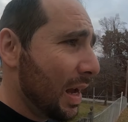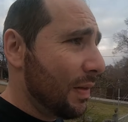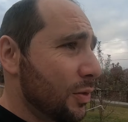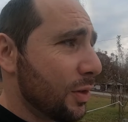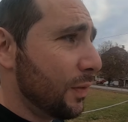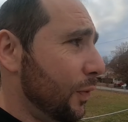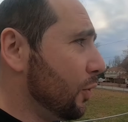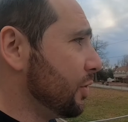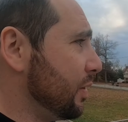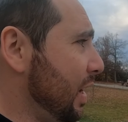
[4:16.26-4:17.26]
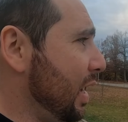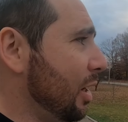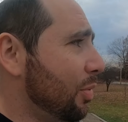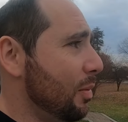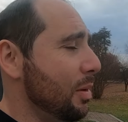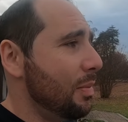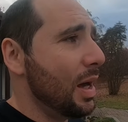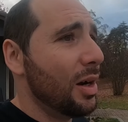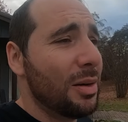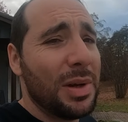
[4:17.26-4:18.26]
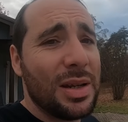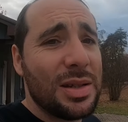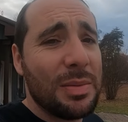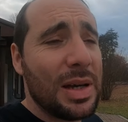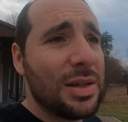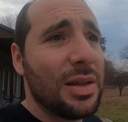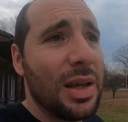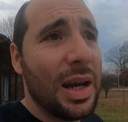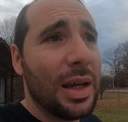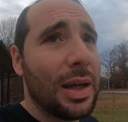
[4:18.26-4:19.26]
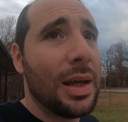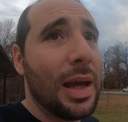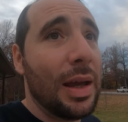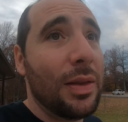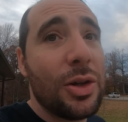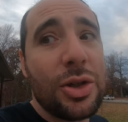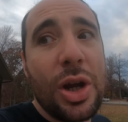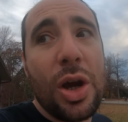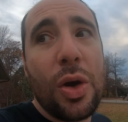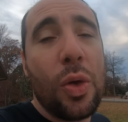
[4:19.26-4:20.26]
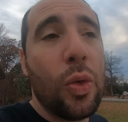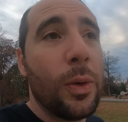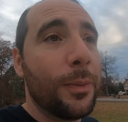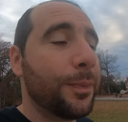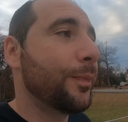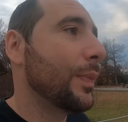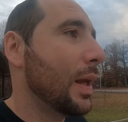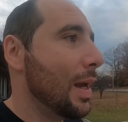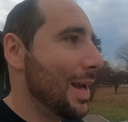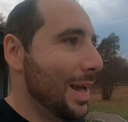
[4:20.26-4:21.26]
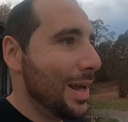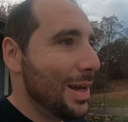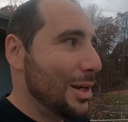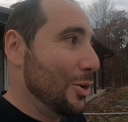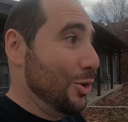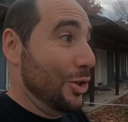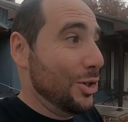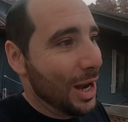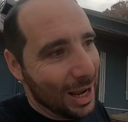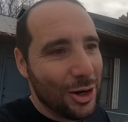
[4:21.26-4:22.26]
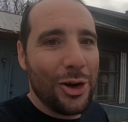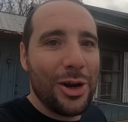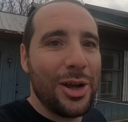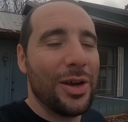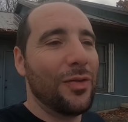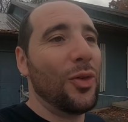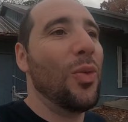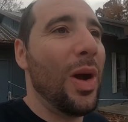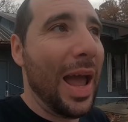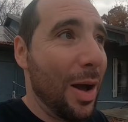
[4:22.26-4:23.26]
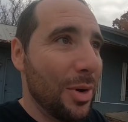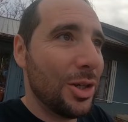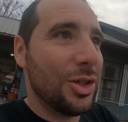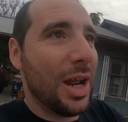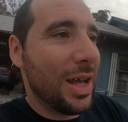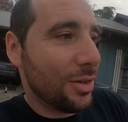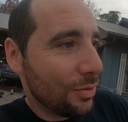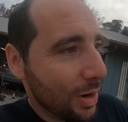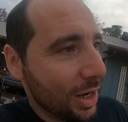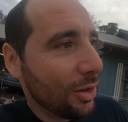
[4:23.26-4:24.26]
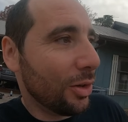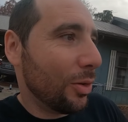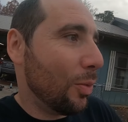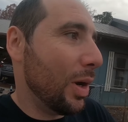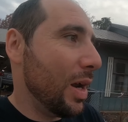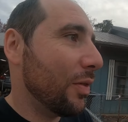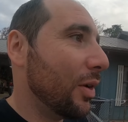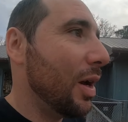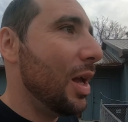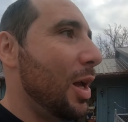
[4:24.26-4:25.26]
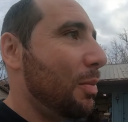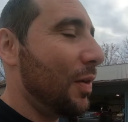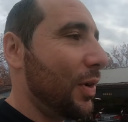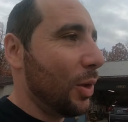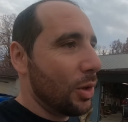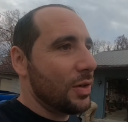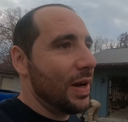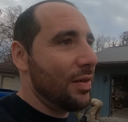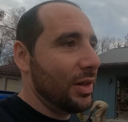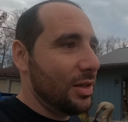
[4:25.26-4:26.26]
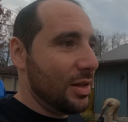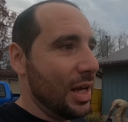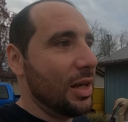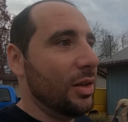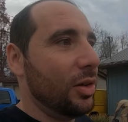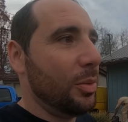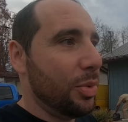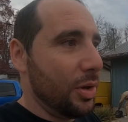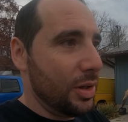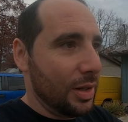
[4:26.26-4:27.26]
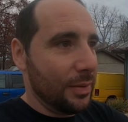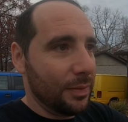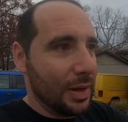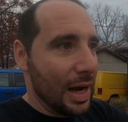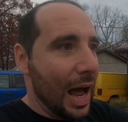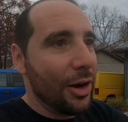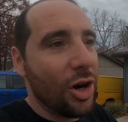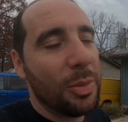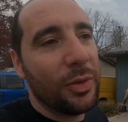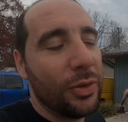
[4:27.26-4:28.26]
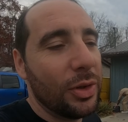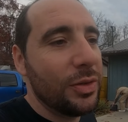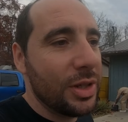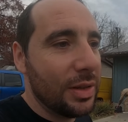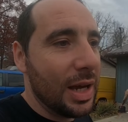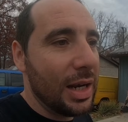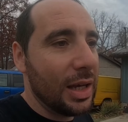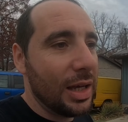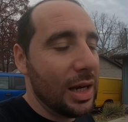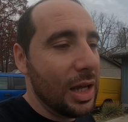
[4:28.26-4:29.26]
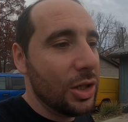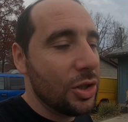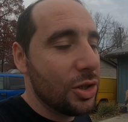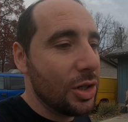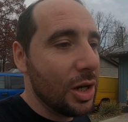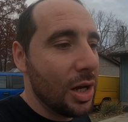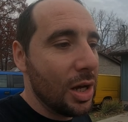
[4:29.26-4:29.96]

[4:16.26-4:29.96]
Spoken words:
If this was a full synthetic, it'd probably be better, but it's semi-synthetic, and there's no standard for how much it has regular or whatever. My friend that works at Valvoline said they could literally put an eyedropper full of synthetic in each